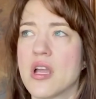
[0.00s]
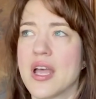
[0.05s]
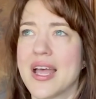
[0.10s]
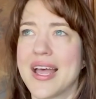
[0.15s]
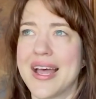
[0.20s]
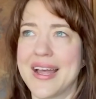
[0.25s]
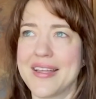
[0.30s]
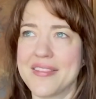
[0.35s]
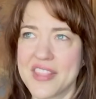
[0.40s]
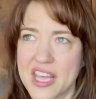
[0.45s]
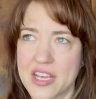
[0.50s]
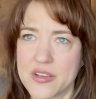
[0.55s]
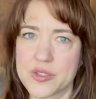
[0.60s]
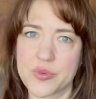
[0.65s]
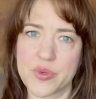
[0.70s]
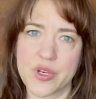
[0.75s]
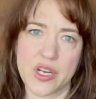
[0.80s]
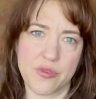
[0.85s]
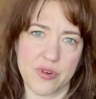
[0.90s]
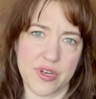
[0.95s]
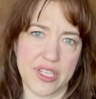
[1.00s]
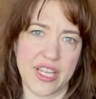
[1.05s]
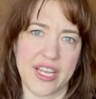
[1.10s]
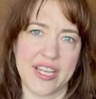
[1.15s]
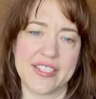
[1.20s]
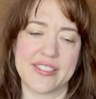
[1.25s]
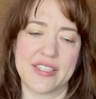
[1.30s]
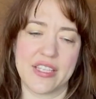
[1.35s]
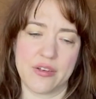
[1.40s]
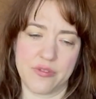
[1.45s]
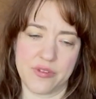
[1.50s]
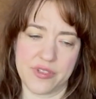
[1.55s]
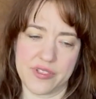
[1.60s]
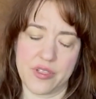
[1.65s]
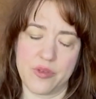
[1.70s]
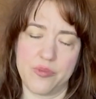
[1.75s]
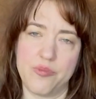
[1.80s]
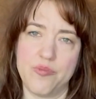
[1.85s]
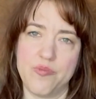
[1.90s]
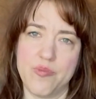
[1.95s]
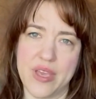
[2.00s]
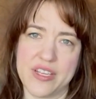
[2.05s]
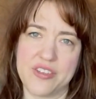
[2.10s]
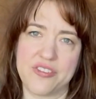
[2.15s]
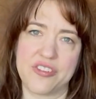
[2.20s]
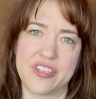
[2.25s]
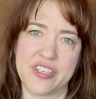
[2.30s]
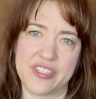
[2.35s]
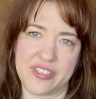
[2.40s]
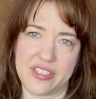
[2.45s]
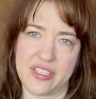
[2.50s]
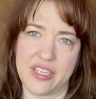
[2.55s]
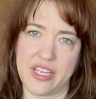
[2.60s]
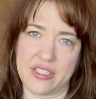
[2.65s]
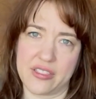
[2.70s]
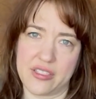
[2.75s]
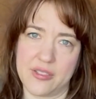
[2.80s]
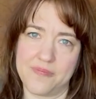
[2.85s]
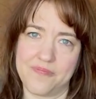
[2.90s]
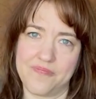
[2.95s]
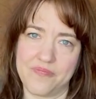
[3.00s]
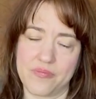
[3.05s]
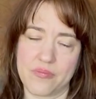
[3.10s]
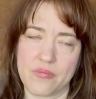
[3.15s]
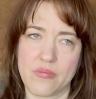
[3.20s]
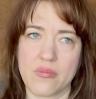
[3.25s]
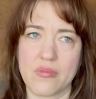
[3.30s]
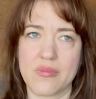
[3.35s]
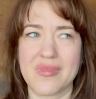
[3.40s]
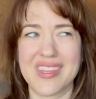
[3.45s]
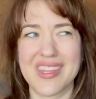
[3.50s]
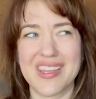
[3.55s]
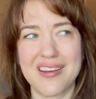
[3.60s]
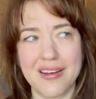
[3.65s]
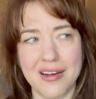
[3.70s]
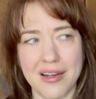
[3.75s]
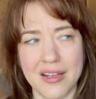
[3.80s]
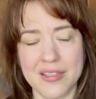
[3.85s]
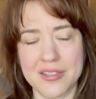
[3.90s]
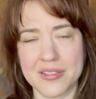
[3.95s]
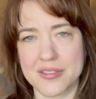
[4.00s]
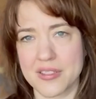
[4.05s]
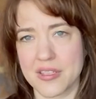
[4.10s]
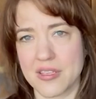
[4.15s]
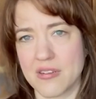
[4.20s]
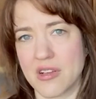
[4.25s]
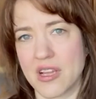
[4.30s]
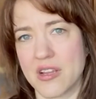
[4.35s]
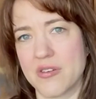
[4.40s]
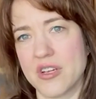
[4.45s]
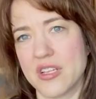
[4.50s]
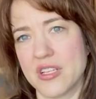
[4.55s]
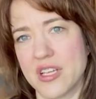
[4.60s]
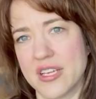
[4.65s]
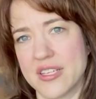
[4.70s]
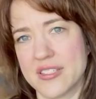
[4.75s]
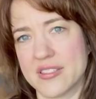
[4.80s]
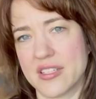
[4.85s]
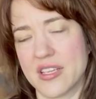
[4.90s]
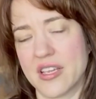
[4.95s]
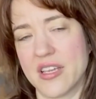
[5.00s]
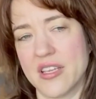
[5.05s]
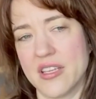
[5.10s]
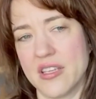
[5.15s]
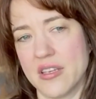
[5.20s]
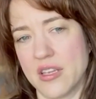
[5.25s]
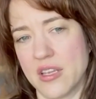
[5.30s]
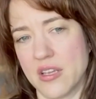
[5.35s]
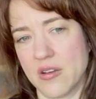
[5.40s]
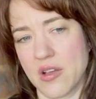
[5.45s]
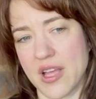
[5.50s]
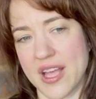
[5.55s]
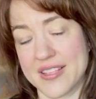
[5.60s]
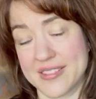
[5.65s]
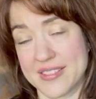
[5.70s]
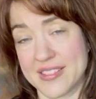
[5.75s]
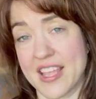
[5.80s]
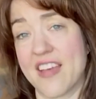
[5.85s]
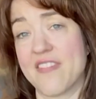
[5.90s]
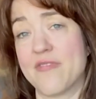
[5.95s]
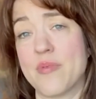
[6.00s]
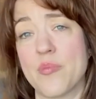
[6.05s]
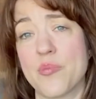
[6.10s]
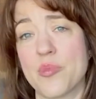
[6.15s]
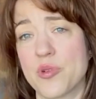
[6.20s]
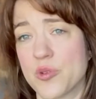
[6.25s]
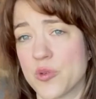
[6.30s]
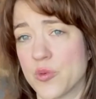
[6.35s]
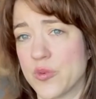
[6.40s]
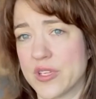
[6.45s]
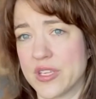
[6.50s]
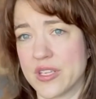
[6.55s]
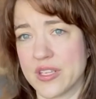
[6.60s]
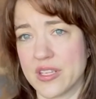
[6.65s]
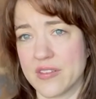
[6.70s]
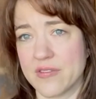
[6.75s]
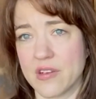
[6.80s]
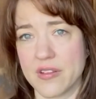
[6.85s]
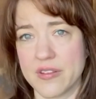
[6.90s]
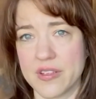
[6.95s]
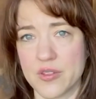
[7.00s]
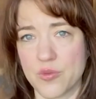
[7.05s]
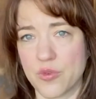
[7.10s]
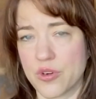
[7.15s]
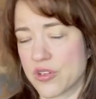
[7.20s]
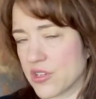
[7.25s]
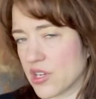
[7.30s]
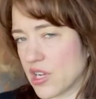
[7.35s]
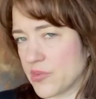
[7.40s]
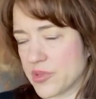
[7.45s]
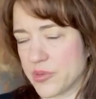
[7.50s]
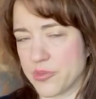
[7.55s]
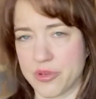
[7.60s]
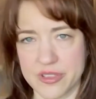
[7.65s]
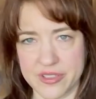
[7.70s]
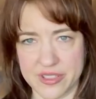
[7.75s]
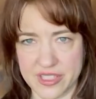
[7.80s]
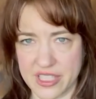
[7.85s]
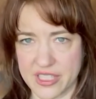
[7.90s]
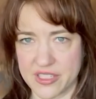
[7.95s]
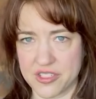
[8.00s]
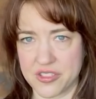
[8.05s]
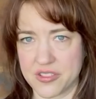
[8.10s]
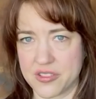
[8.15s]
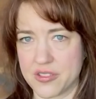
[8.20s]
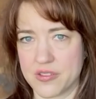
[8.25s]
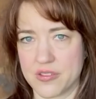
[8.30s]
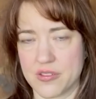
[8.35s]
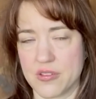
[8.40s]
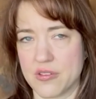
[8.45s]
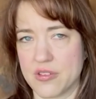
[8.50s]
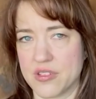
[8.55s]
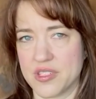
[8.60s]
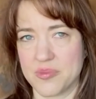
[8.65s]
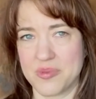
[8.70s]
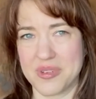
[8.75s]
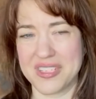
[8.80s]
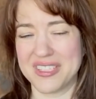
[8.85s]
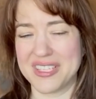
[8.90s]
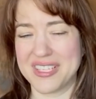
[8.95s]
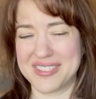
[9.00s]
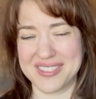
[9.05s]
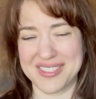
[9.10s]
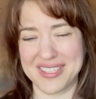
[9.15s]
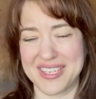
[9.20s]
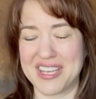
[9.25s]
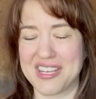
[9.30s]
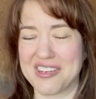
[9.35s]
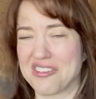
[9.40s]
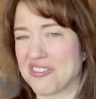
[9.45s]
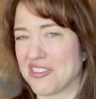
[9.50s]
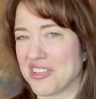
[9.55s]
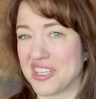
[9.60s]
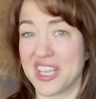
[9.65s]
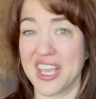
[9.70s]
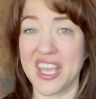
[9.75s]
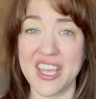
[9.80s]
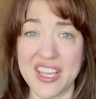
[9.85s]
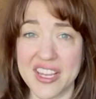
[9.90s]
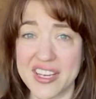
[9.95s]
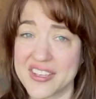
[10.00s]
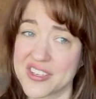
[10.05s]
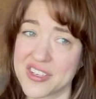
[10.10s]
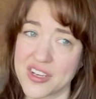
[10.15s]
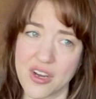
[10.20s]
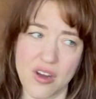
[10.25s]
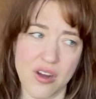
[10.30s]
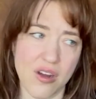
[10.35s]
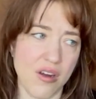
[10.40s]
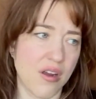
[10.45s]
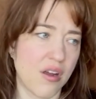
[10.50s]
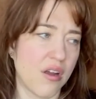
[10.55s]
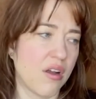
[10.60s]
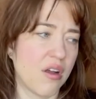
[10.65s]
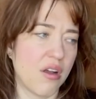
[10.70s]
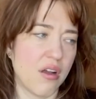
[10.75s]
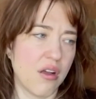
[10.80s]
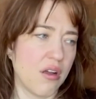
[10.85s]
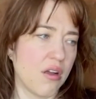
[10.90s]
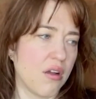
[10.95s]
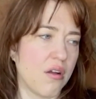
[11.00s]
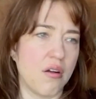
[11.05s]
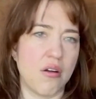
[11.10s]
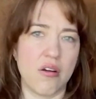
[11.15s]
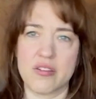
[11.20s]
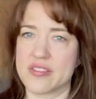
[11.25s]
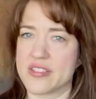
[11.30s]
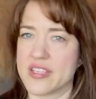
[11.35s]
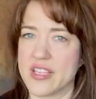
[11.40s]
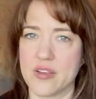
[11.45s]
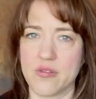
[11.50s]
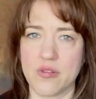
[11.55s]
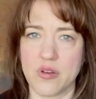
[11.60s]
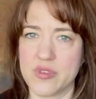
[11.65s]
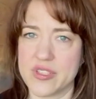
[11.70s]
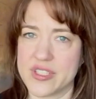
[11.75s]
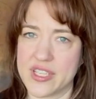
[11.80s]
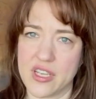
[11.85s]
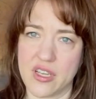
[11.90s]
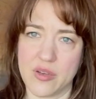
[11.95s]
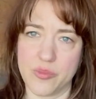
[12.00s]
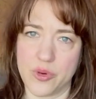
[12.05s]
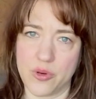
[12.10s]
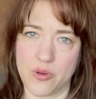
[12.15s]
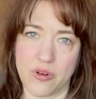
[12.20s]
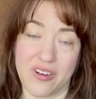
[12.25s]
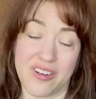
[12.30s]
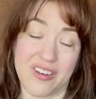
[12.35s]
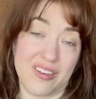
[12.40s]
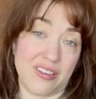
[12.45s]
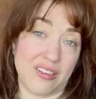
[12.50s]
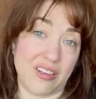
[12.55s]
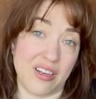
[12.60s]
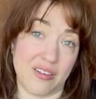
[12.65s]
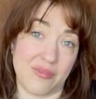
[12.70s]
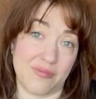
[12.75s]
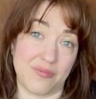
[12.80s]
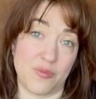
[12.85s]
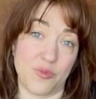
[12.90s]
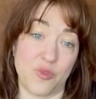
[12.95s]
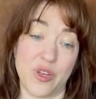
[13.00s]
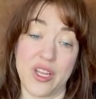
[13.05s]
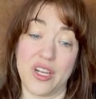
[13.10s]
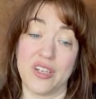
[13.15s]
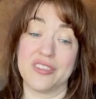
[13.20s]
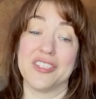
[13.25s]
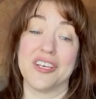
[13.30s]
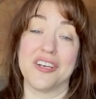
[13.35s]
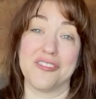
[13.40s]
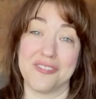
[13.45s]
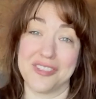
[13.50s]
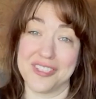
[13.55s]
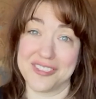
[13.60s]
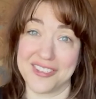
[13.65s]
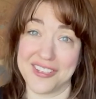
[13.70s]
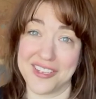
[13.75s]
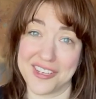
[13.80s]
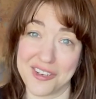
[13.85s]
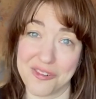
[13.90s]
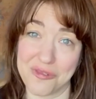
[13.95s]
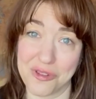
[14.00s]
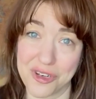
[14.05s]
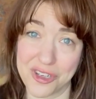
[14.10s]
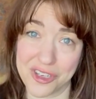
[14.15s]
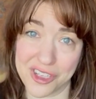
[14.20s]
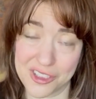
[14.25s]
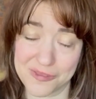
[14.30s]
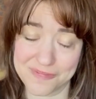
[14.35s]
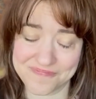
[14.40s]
And that was when I realized there was a major disconnect. Also, I realized that, as staff members, we can give all these workshops and presentations to students, but unless they actually engage or take what we say on board, we all know it's not going to work.